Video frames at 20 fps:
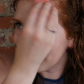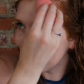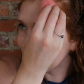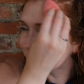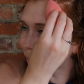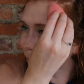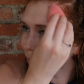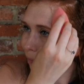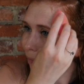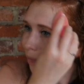
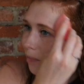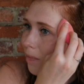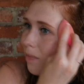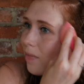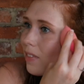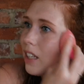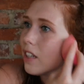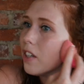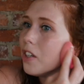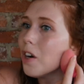And,
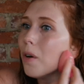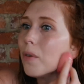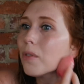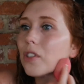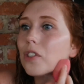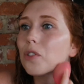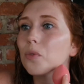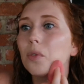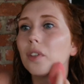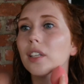you know, it
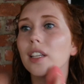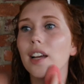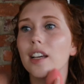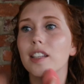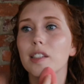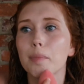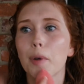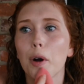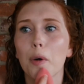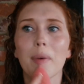was this really
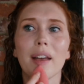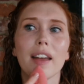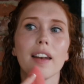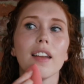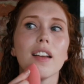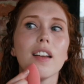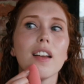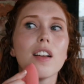nice moment.